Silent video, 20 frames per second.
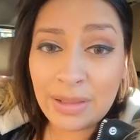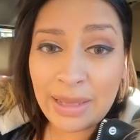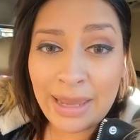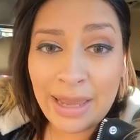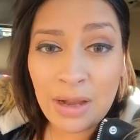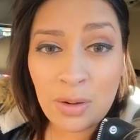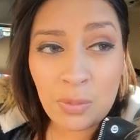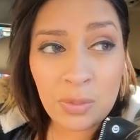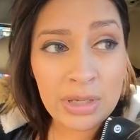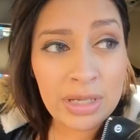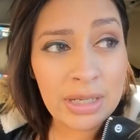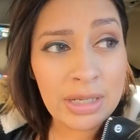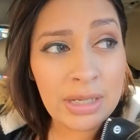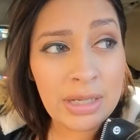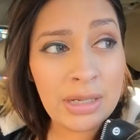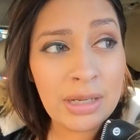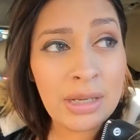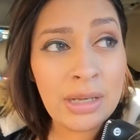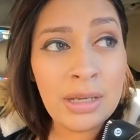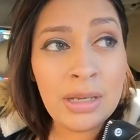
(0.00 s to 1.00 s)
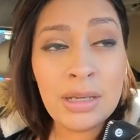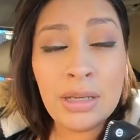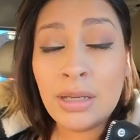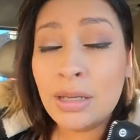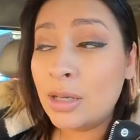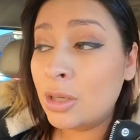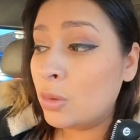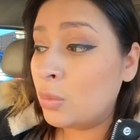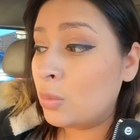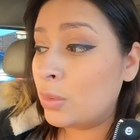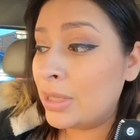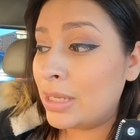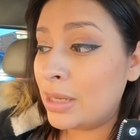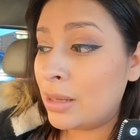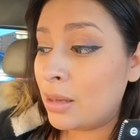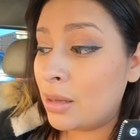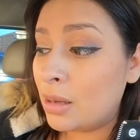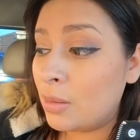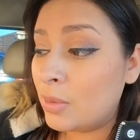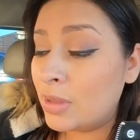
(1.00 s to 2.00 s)
that, we
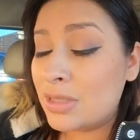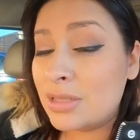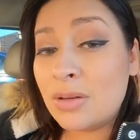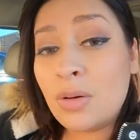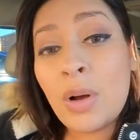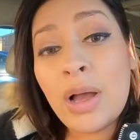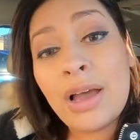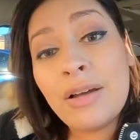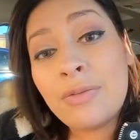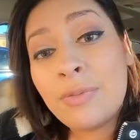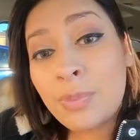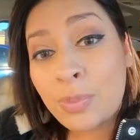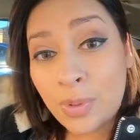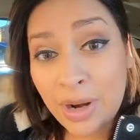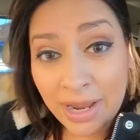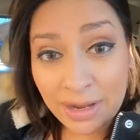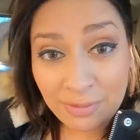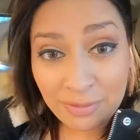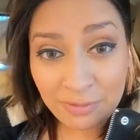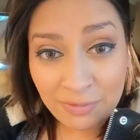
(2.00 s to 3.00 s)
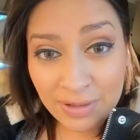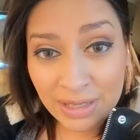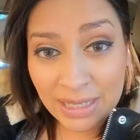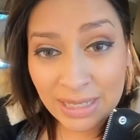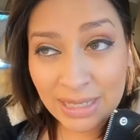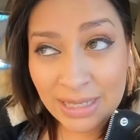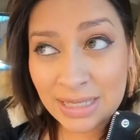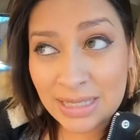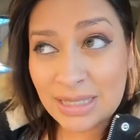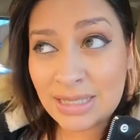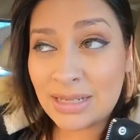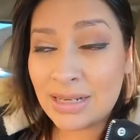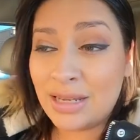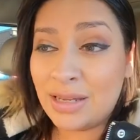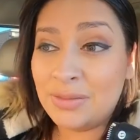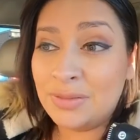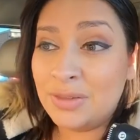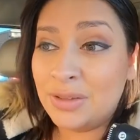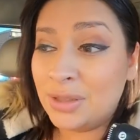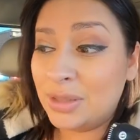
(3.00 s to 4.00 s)
went to go have breakfast. And
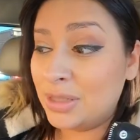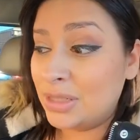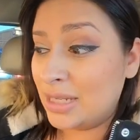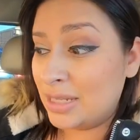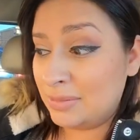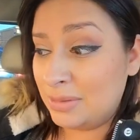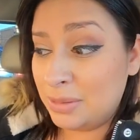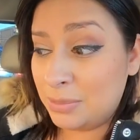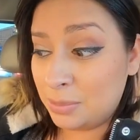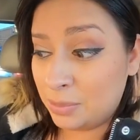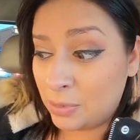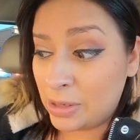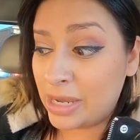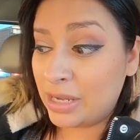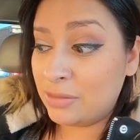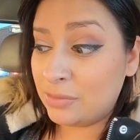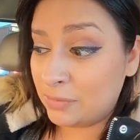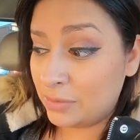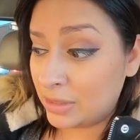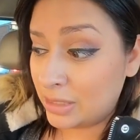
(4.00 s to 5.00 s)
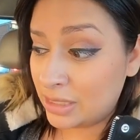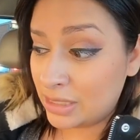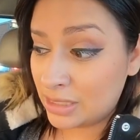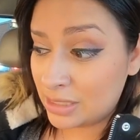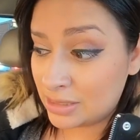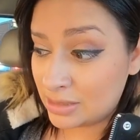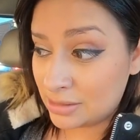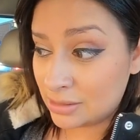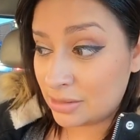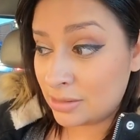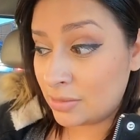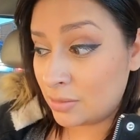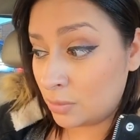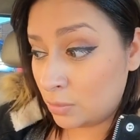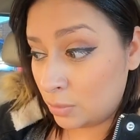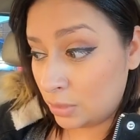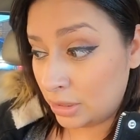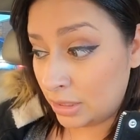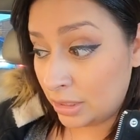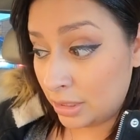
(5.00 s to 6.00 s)
after having breakfast,
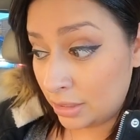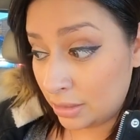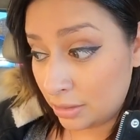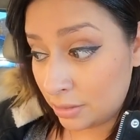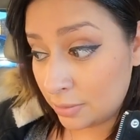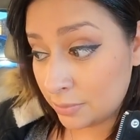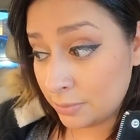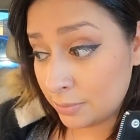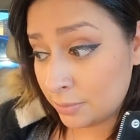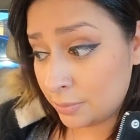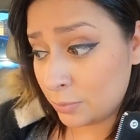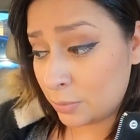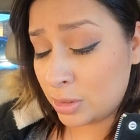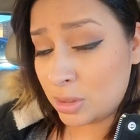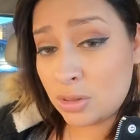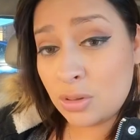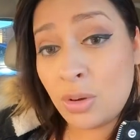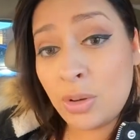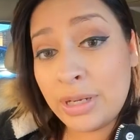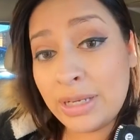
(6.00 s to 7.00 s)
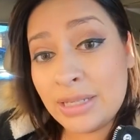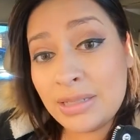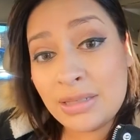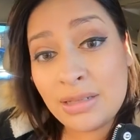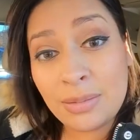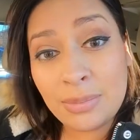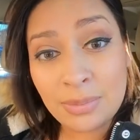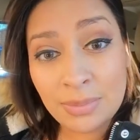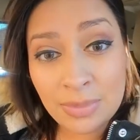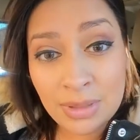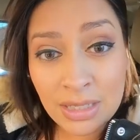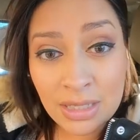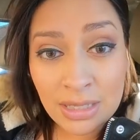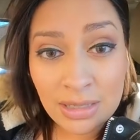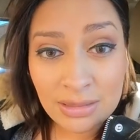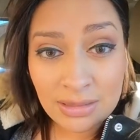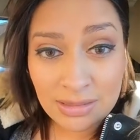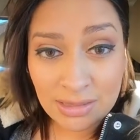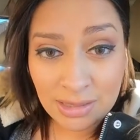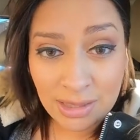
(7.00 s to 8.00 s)
we went to go get some
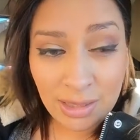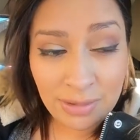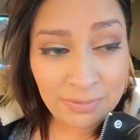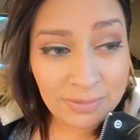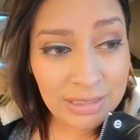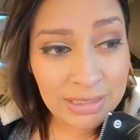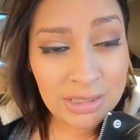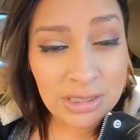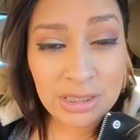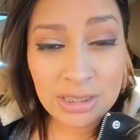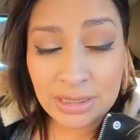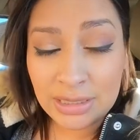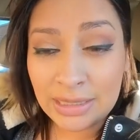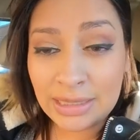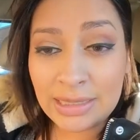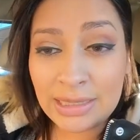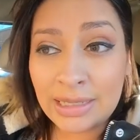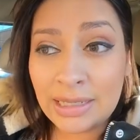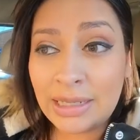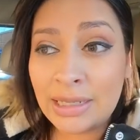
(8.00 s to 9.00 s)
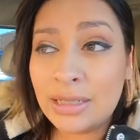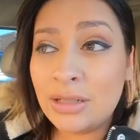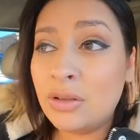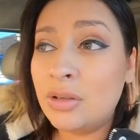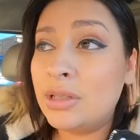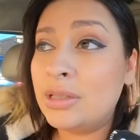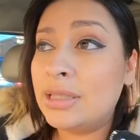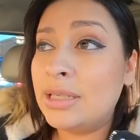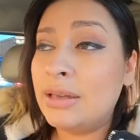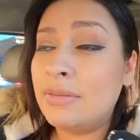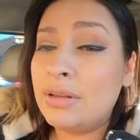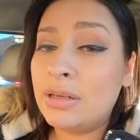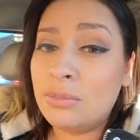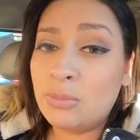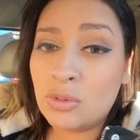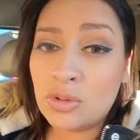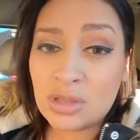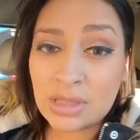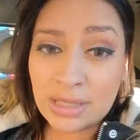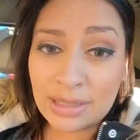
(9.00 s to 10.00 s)
stuff that she needed. Y ahorita ya
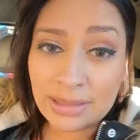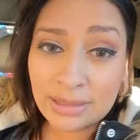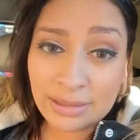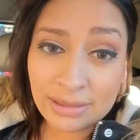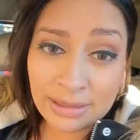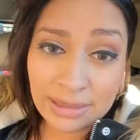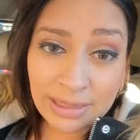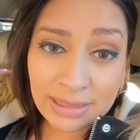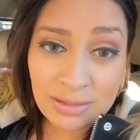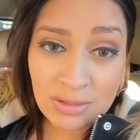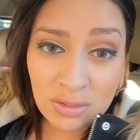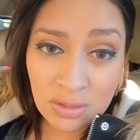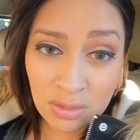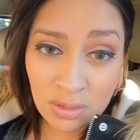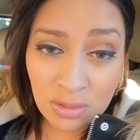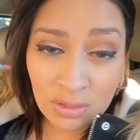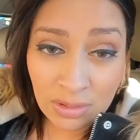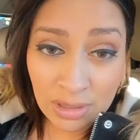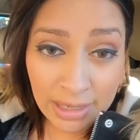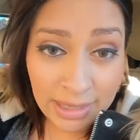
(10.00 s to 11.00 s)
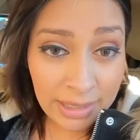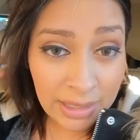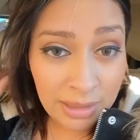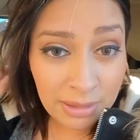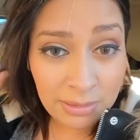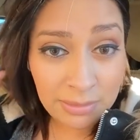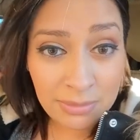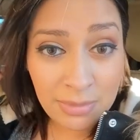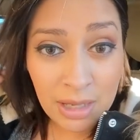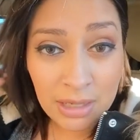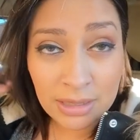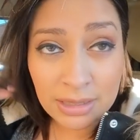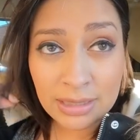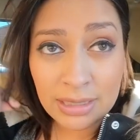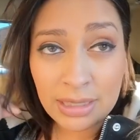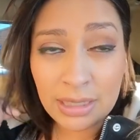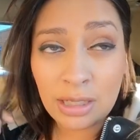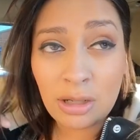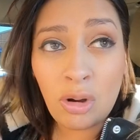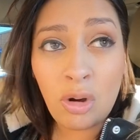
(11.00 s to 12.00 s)
venimos de regreso. I am
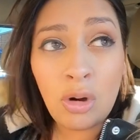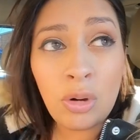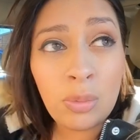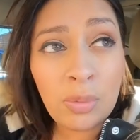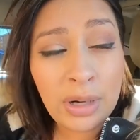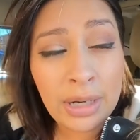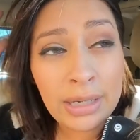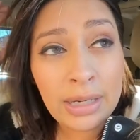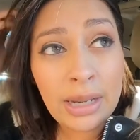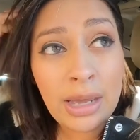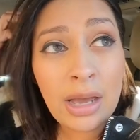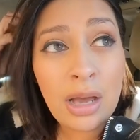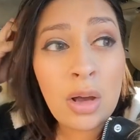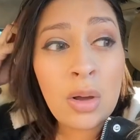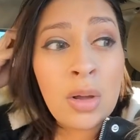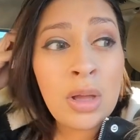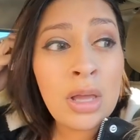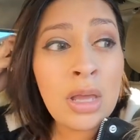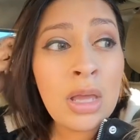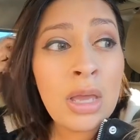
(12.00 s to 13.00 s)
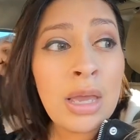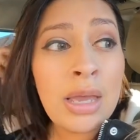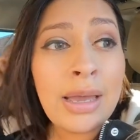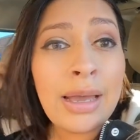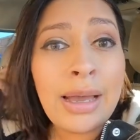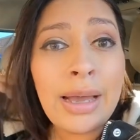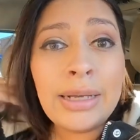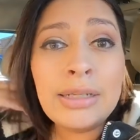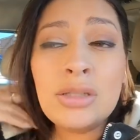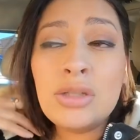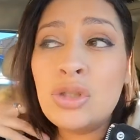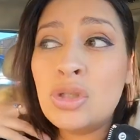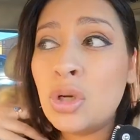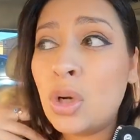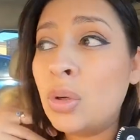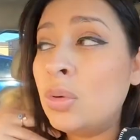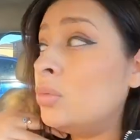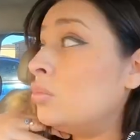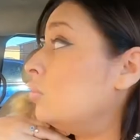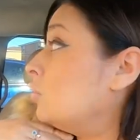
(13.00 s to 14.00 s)
getting home right now. I
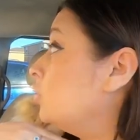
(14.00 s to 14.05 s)
don't